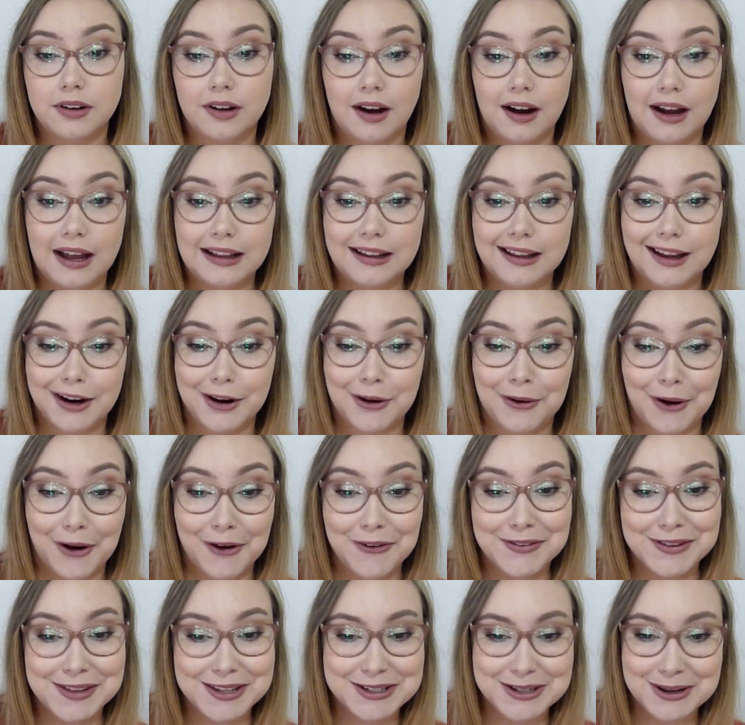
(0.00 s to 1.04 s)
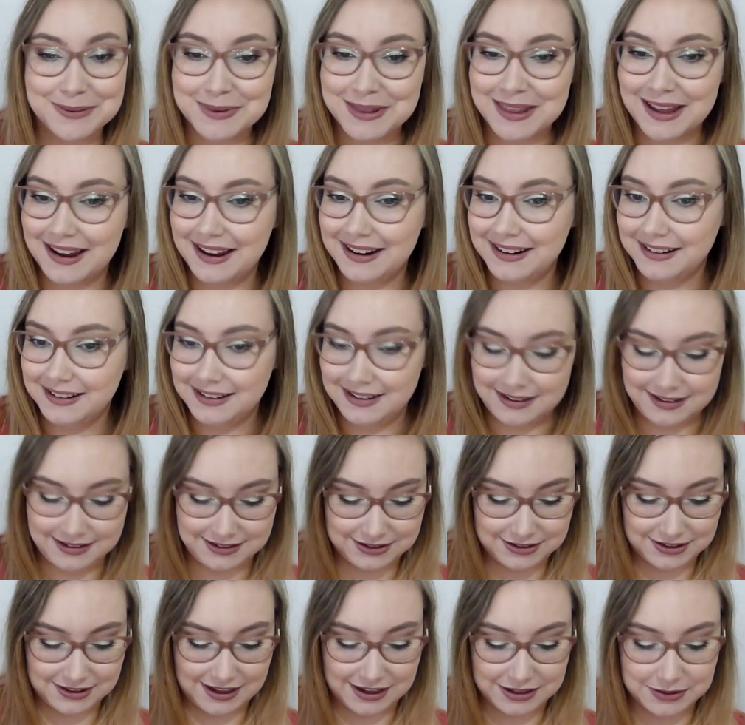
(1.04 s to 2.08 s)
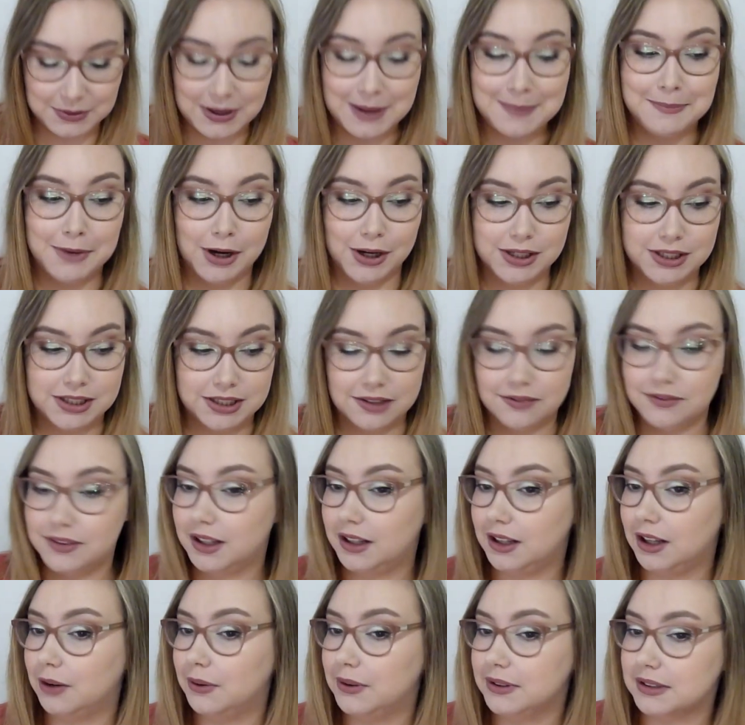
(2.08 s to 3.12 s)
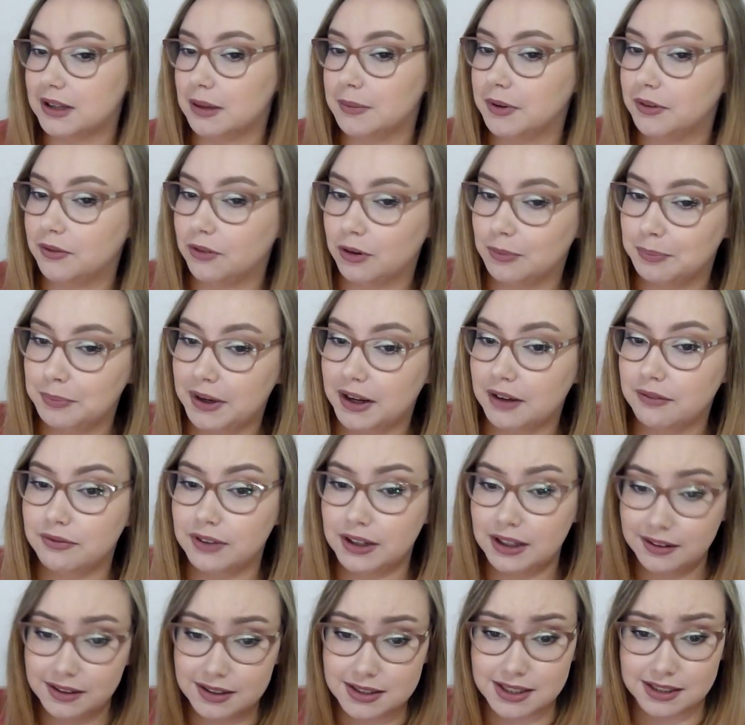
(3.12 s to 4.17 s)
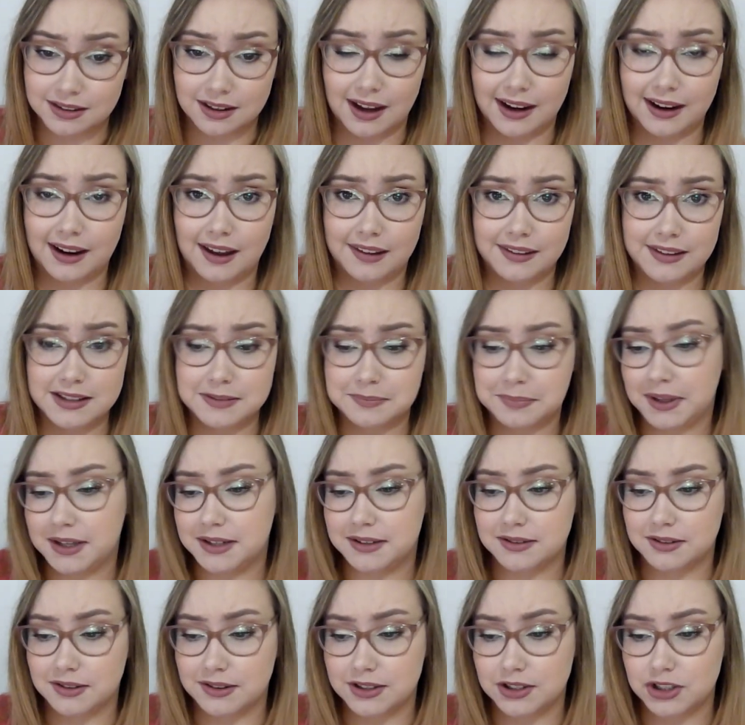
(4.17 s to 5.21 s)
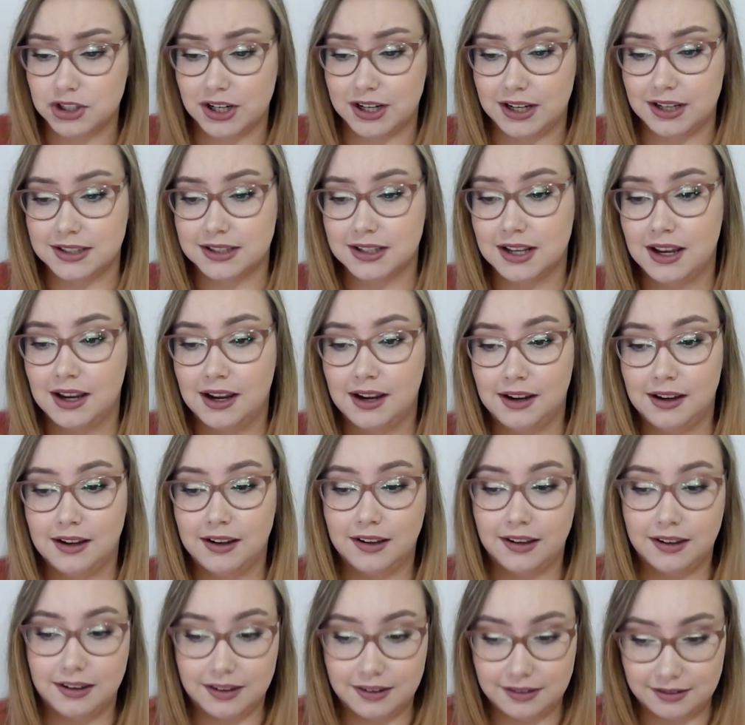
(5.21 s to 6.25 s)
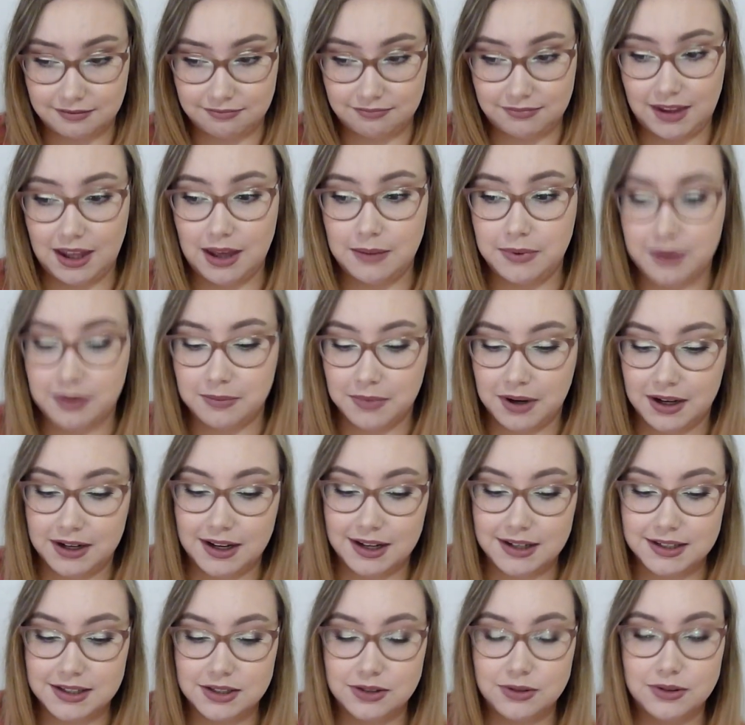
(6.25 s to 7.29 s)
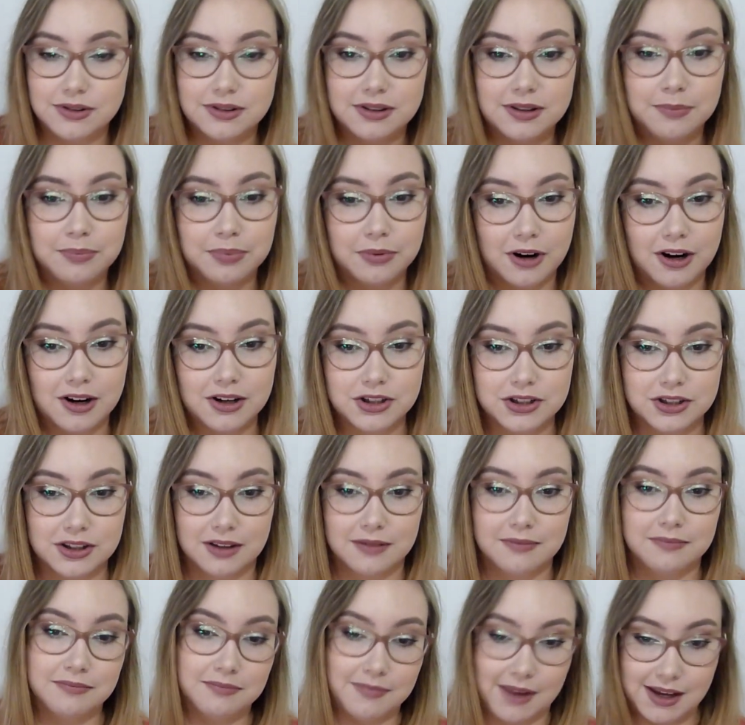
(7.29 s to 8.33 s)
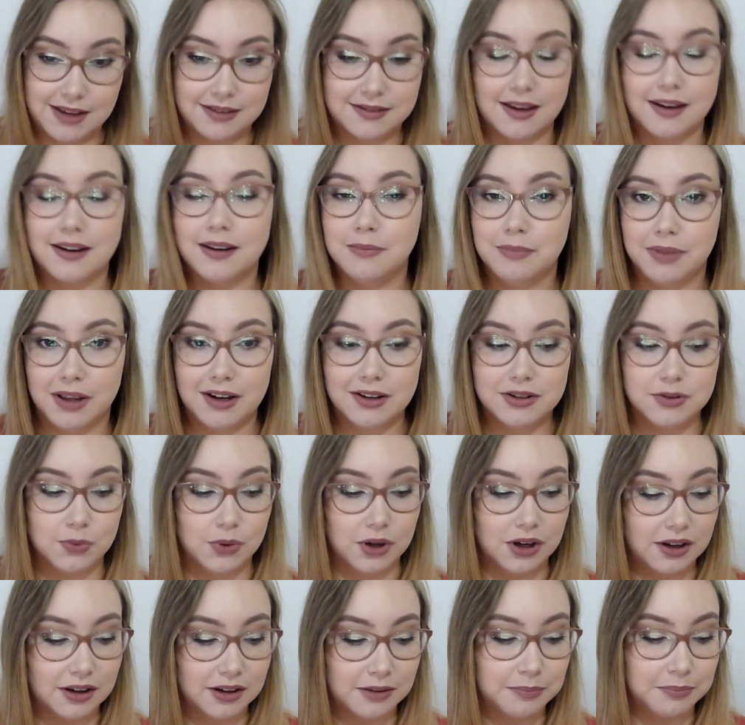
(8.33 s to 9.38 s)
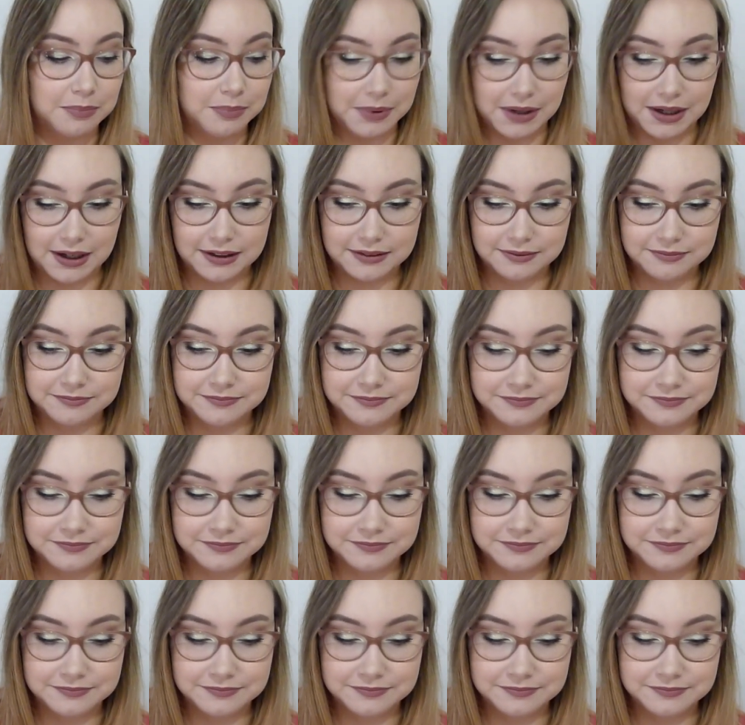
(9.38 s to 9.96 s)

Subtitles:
highlighter over the top of that. So that's where most of the glow is coming from, but I really do like how these blended on the cheeks. Keeping in mind I did use the brush that makes any blush work, but